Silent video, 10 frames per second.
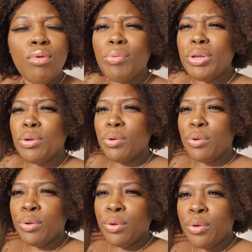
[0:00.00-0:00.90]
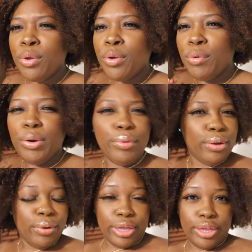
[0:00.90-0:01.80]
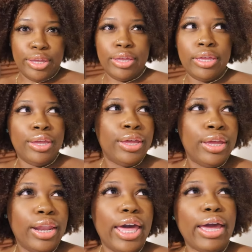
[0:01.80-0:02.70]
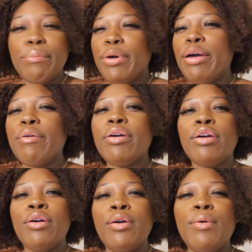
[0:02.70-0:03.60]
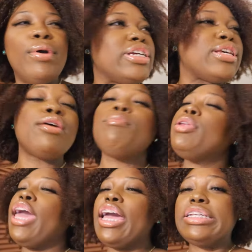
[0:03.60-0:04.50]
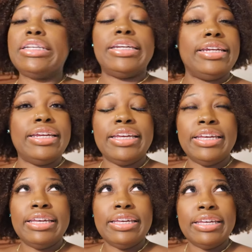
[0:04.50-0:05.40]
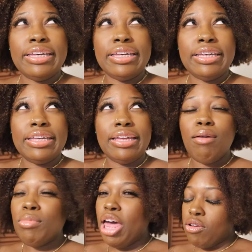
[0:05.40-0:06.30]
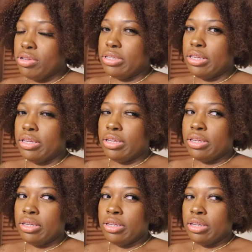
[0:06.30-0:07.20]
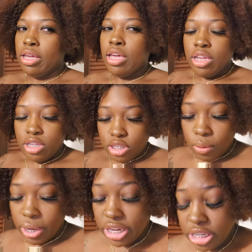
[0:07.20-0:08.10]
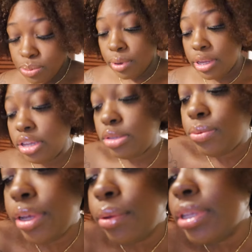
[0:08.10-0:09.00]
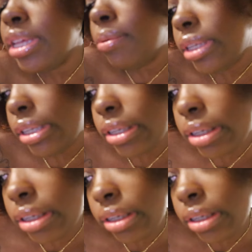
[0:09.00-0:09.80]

what we do? What are we doing? Like I'm, uh, where's the communication? I'm lost. So at this point, it's what? What time is it?